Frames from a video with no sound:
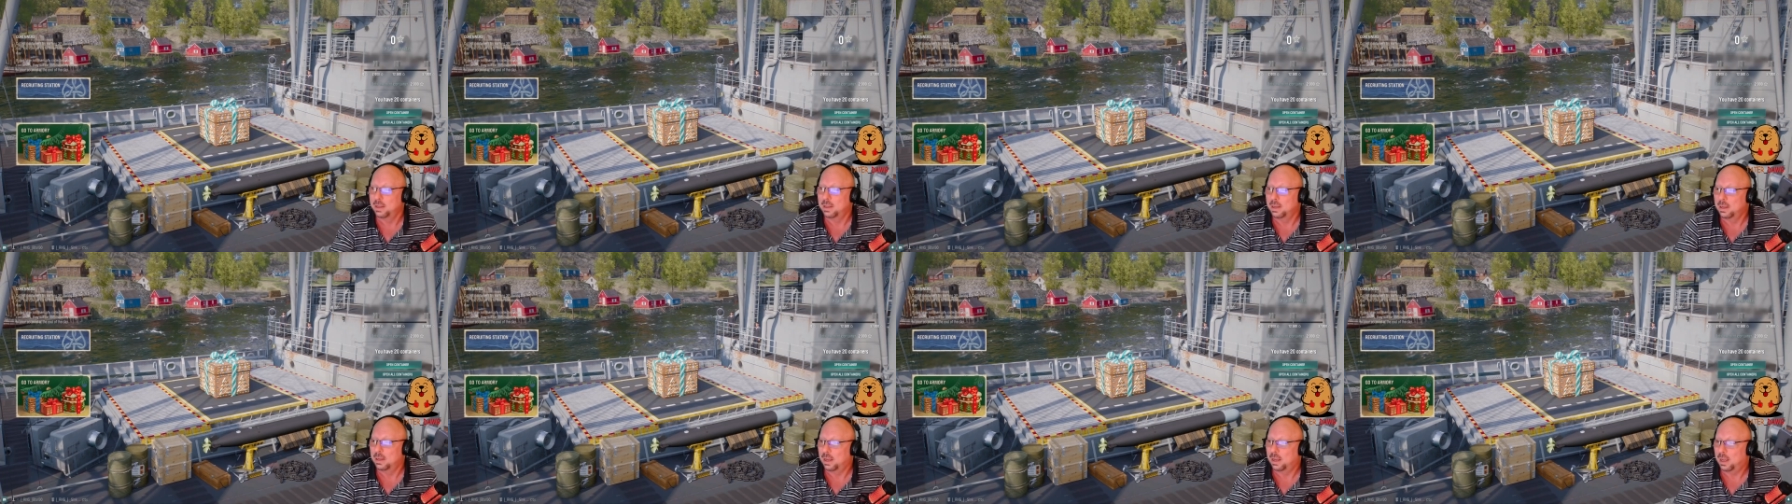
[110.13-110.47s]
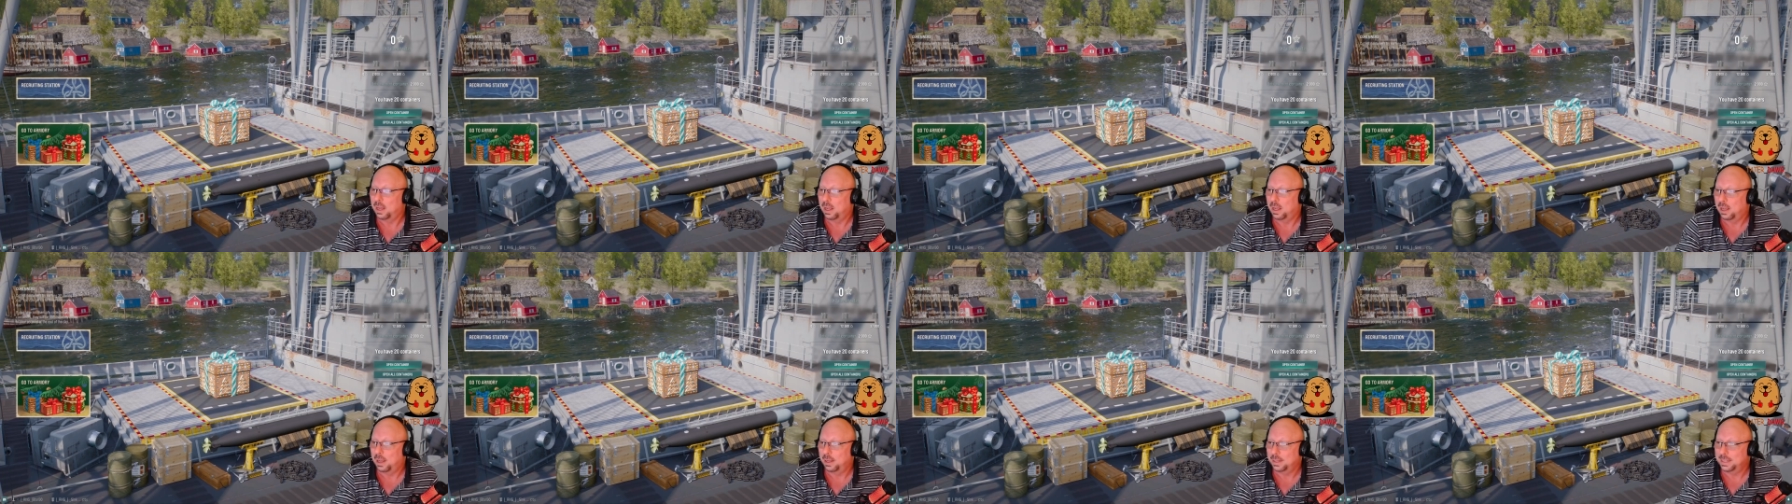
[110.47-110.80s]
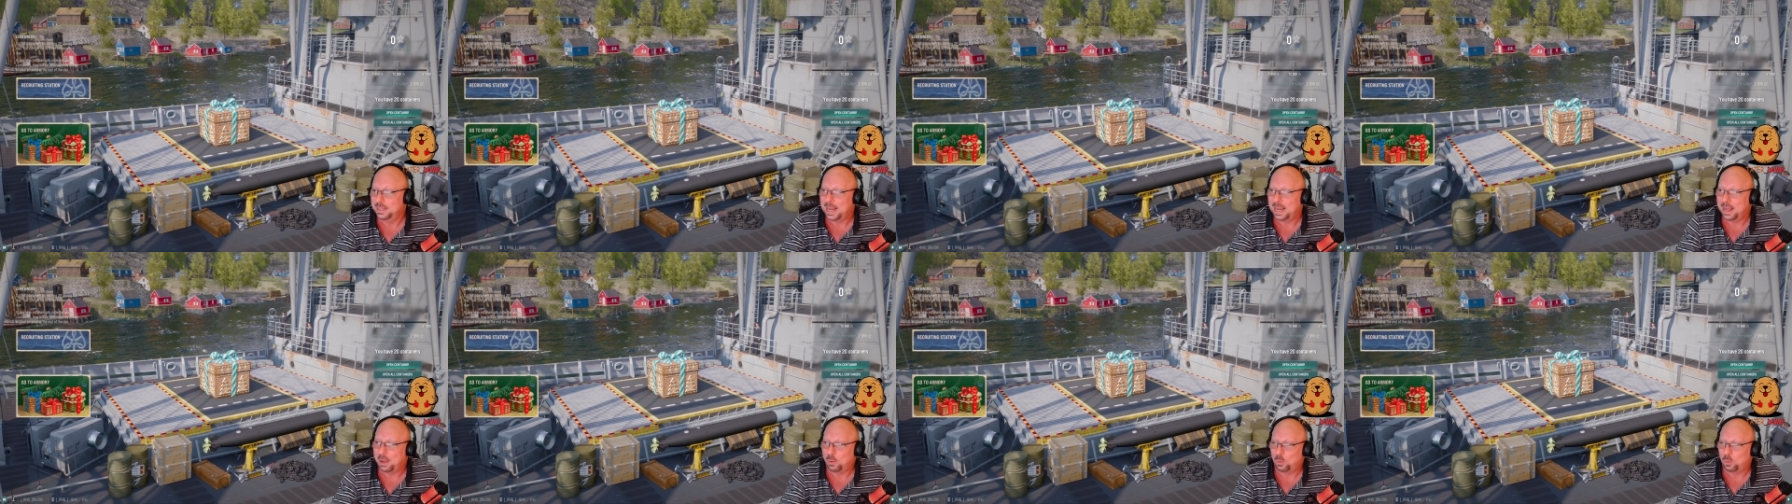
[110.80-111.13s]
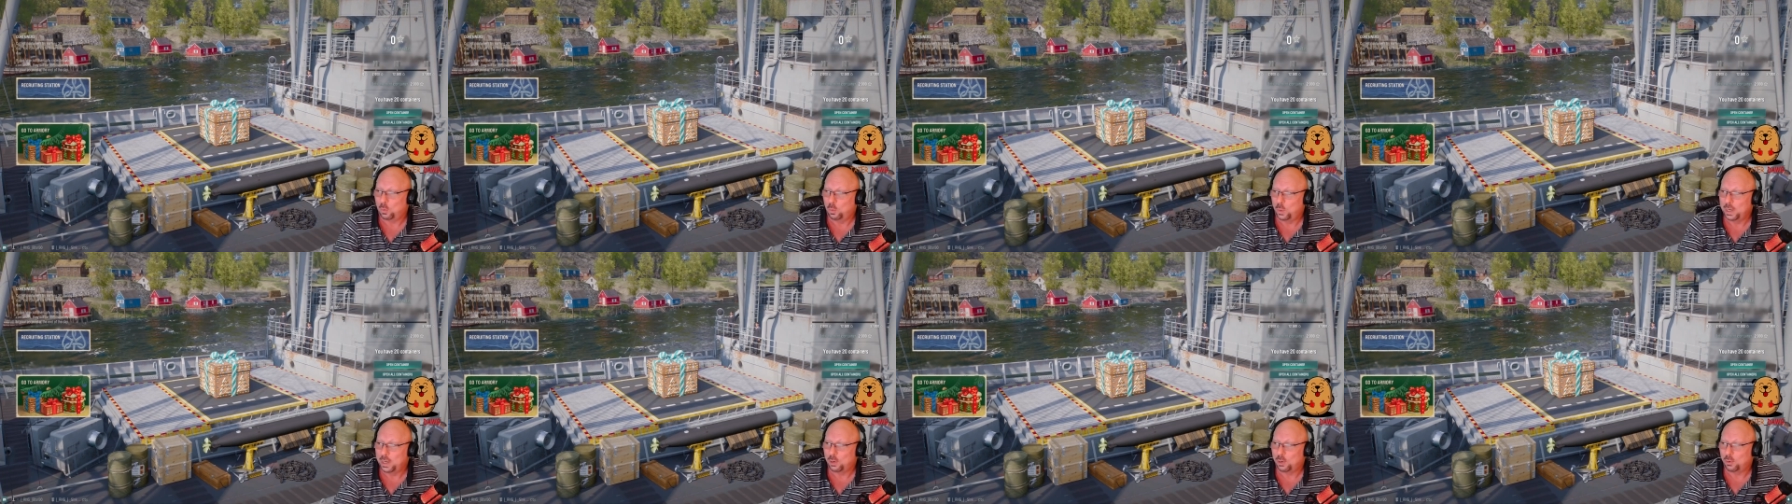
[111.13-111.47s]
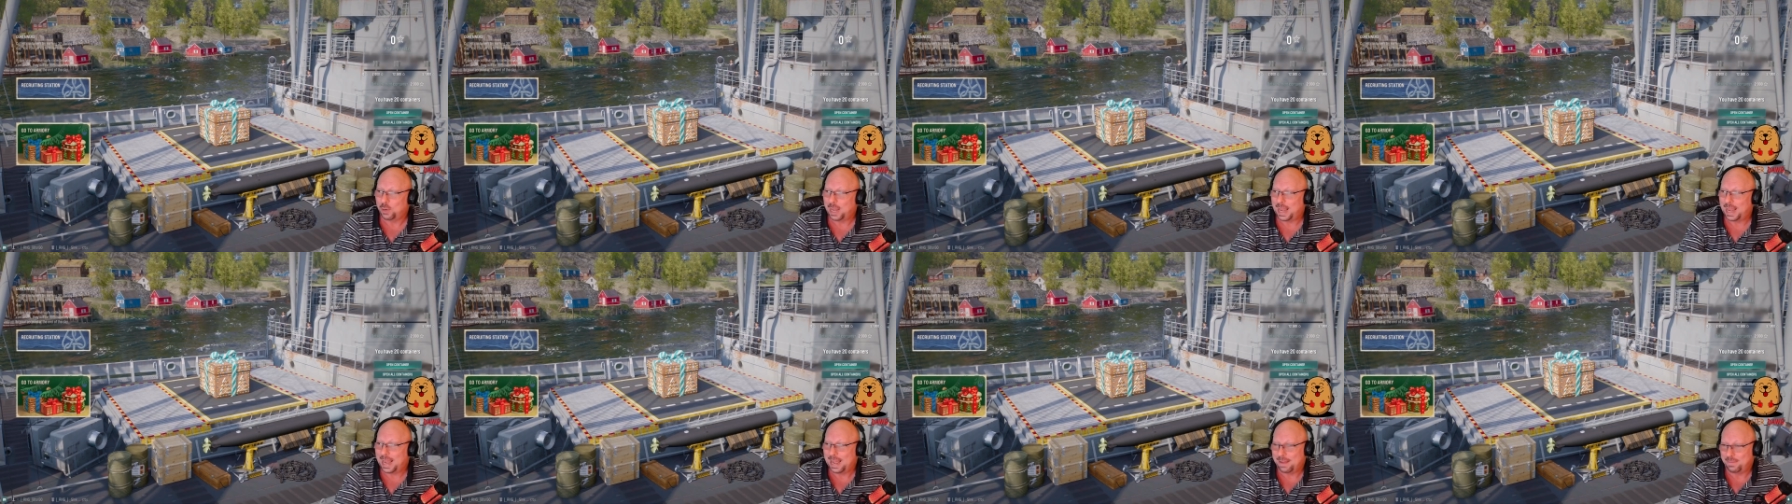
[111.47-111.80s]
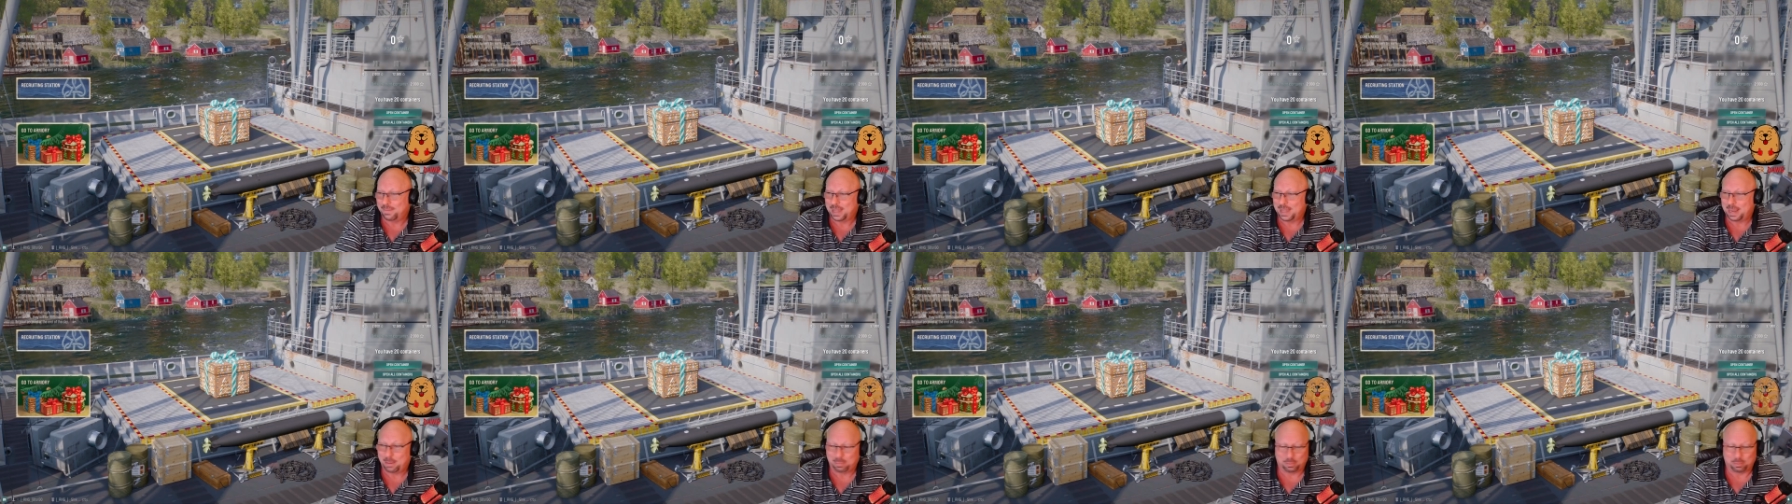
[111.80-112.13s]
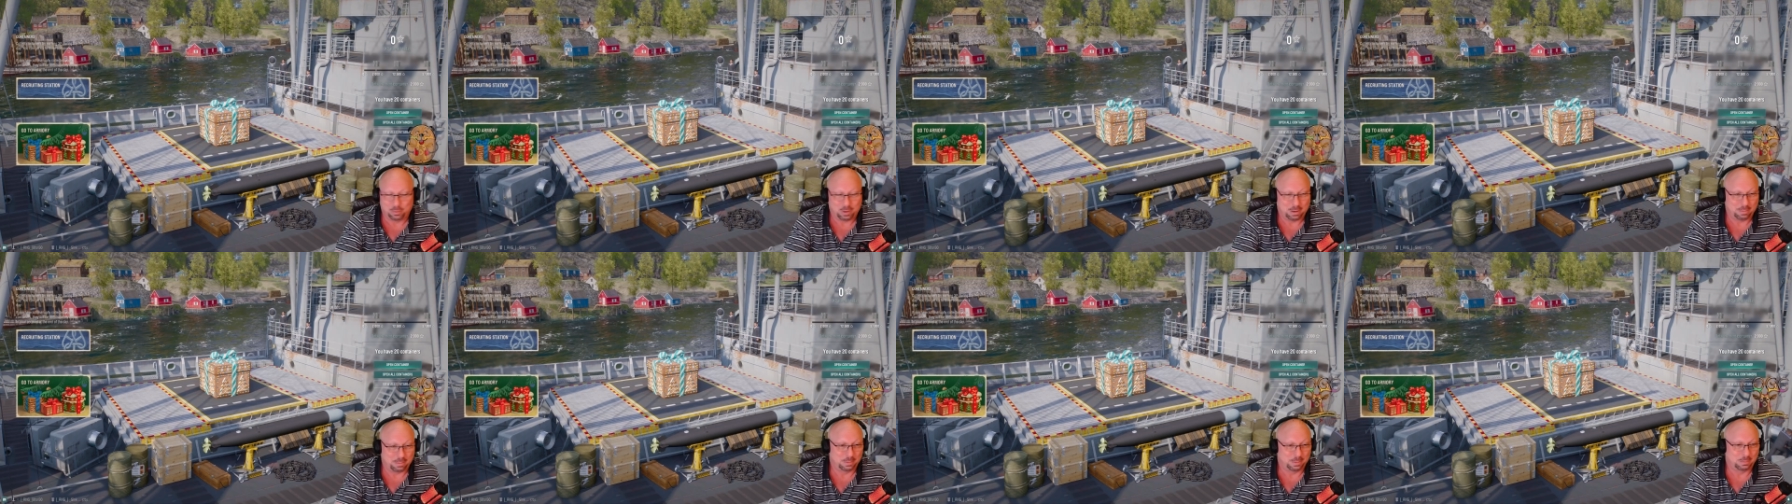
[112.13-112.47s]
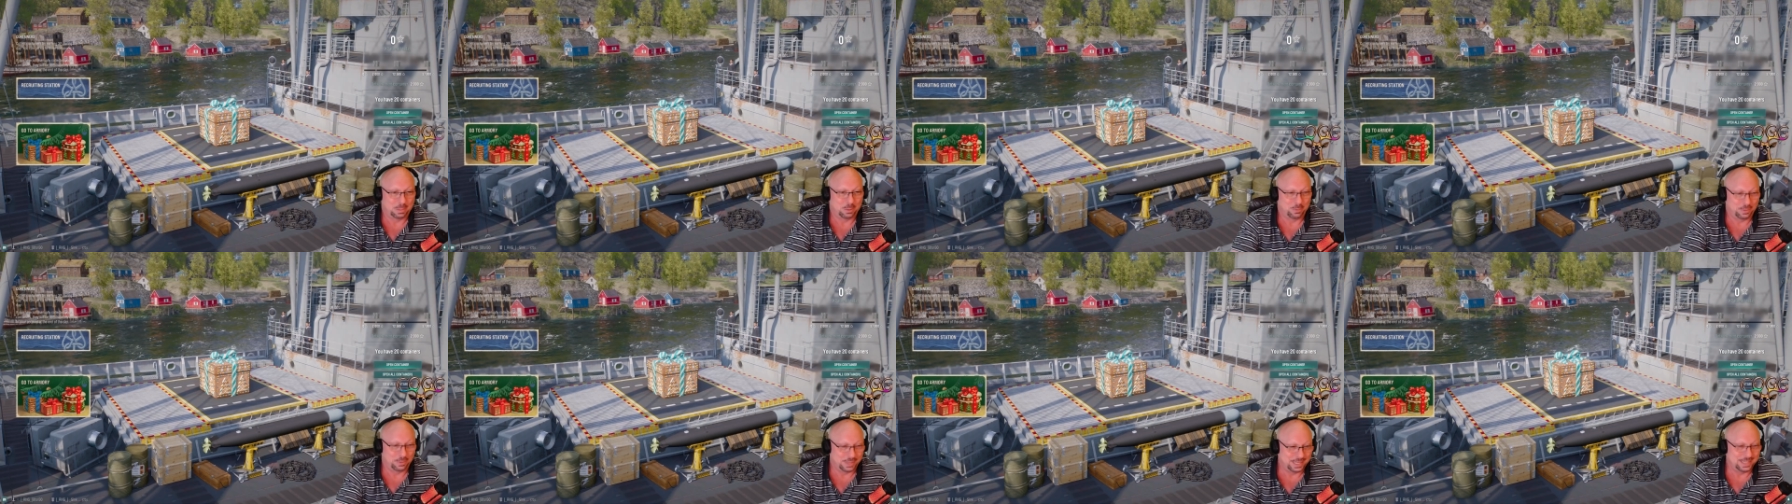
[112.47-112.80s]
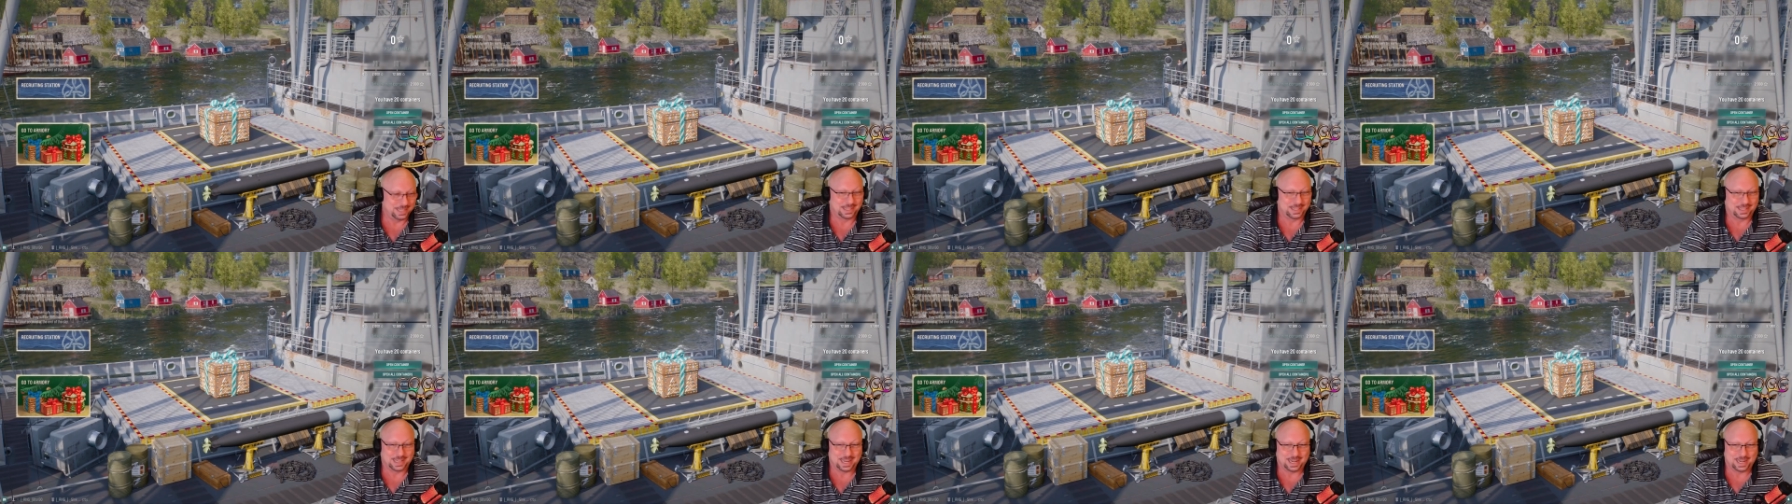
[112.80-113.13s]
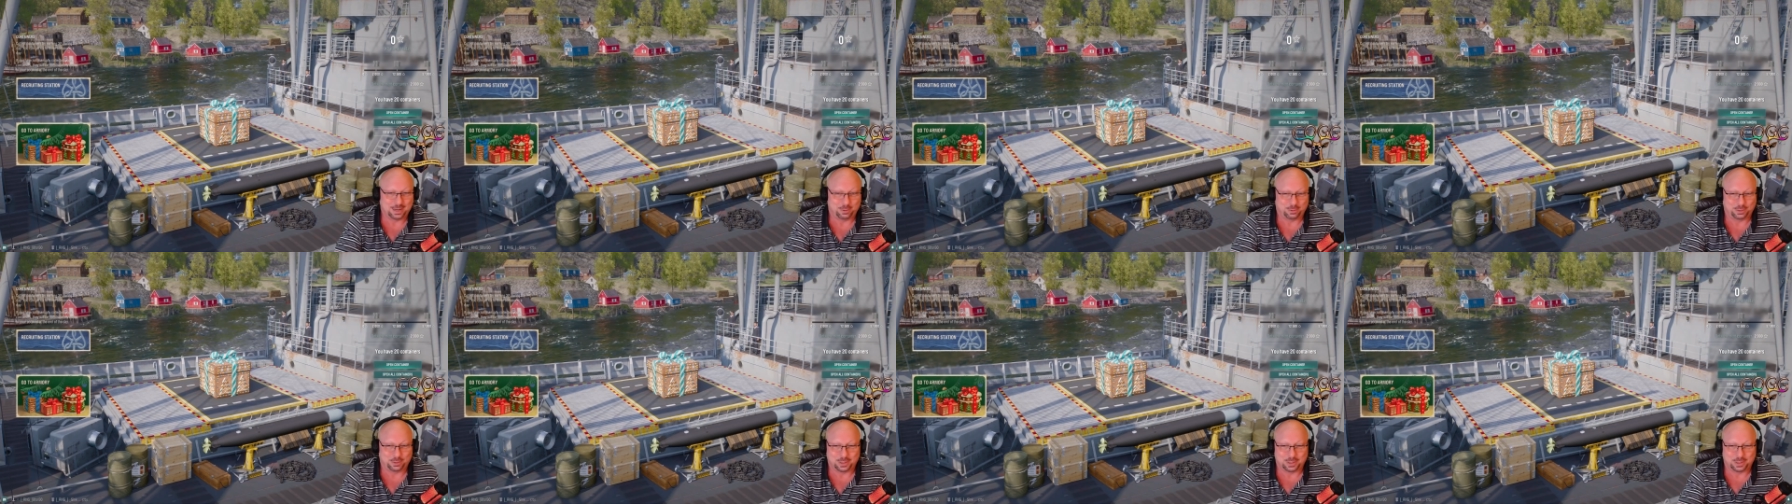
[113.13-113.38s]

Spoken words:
Now, we don't have that problem on this account.